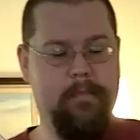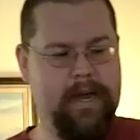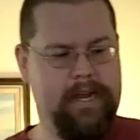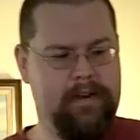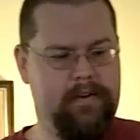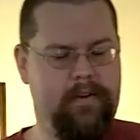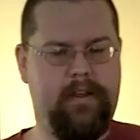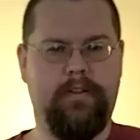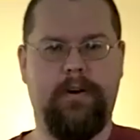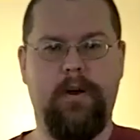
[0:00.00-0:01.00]
Mind,
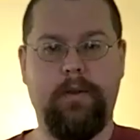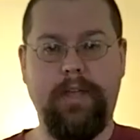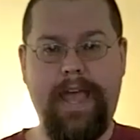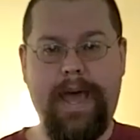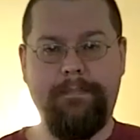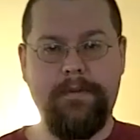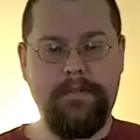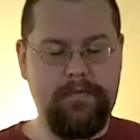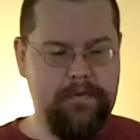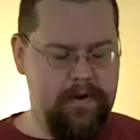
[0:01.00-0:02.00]
and they're called the
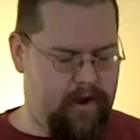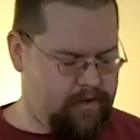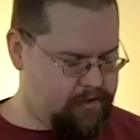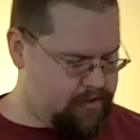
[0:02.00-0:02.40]
Captains of Crush.